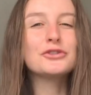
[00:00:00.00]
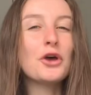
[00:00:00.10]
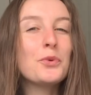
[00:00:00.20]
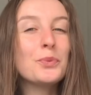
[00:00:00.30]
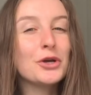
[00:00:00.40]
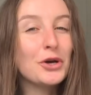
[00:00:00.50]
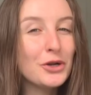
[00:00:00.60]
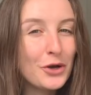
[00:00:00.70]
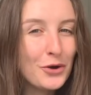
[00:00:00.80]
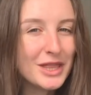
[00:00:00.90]
So we're
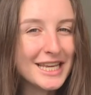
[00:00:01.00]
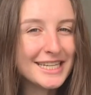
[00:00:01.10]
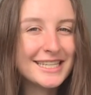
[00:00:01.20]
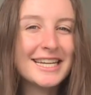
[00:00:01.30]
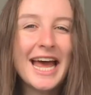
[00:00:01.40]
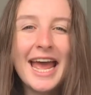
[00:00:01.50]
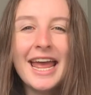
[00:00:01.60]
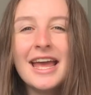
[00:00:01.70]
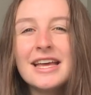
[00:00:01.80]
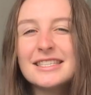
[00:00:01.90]
gonna go there
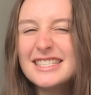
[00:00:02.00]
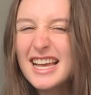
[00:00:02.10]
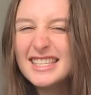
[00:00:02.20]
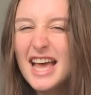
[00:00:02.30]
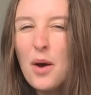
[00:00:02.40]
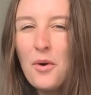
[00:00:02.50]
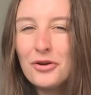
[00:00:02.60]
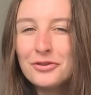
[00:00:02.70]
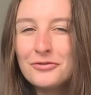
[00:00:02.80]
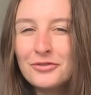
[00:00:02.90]
today, suss out what
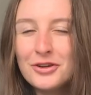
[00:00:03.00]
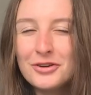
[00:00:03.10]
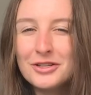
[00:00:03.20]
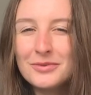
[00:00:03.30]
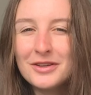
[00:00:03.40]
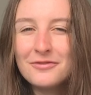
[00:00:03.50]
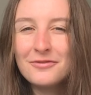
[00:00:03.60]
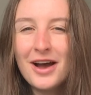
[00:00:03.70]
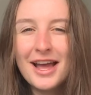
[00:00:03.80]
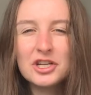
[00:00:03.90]
gluten-free goodies we can
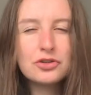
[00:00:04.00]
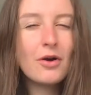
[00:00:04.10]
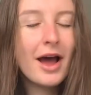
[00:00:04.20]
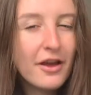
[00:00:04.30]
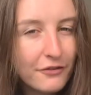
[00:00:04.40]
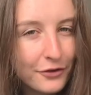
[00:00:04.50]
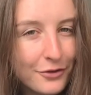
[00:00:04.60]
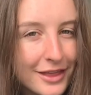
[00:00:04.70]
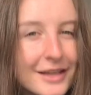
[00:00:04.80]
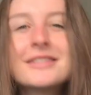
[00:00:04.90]
find, try a few
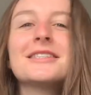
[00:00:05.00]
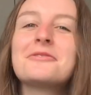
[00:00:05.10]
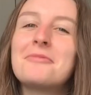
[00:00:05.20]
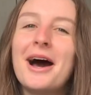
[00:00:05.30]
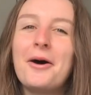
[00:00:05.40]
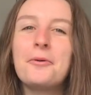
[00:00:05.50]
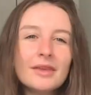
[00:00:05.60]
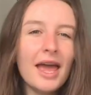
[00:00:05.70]
things as well,